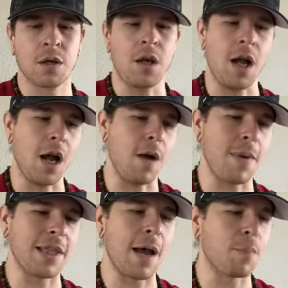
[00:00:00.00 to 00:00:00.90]

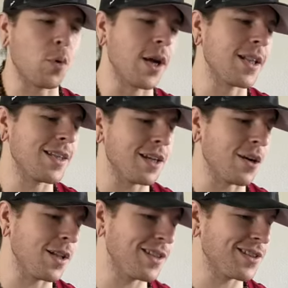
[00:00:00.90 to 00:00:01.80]
At that point, you
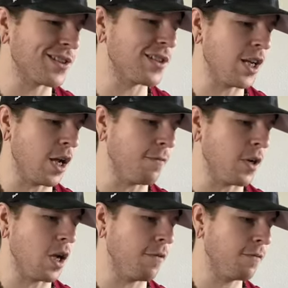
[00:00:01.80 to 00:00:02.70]
know, it's just enough.
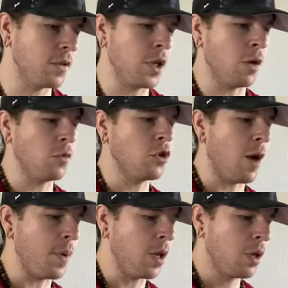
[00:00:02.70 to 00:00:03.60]
You know,
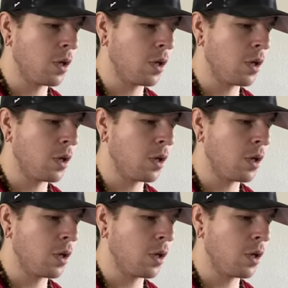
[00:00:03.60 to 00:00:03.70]
drop it.